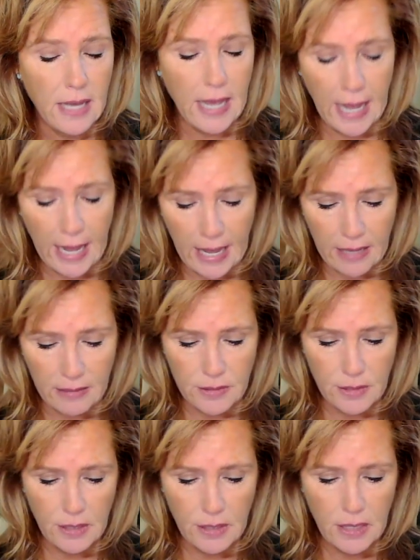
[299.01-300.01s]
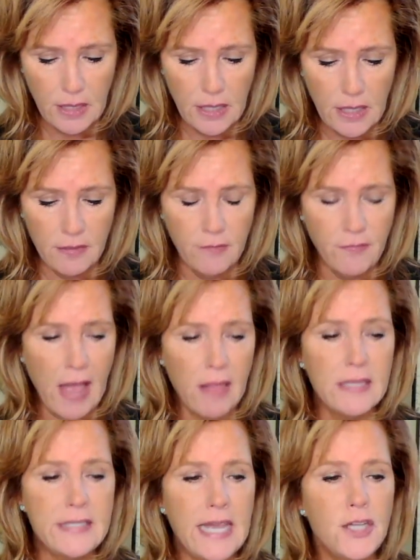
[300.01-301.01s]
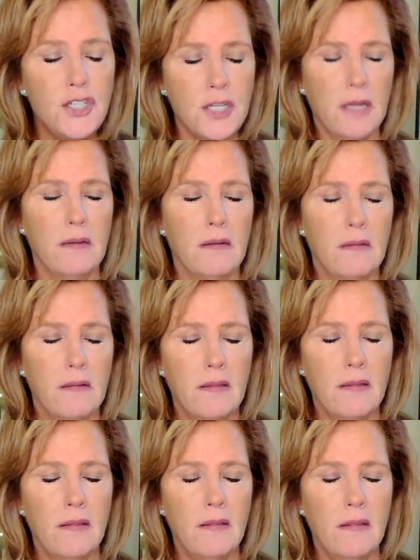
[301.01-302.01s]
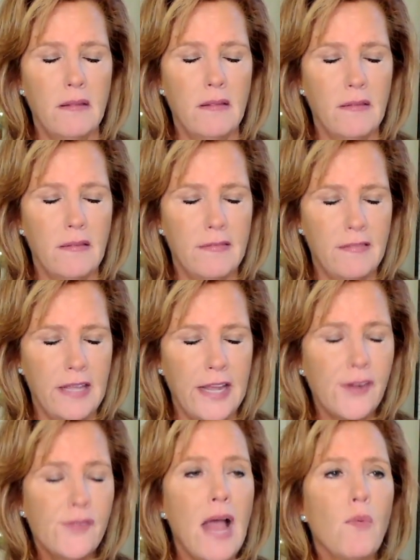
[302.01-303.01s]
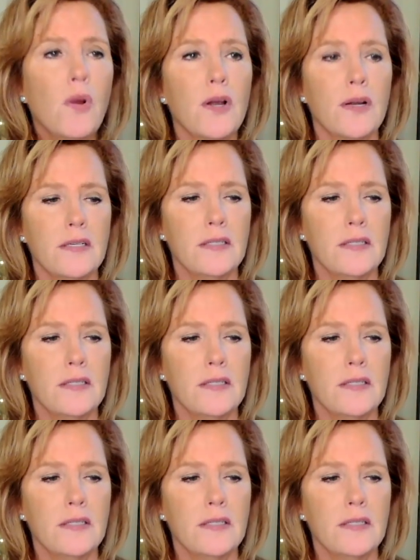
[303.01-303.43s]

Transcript: And the validation. Hear that word,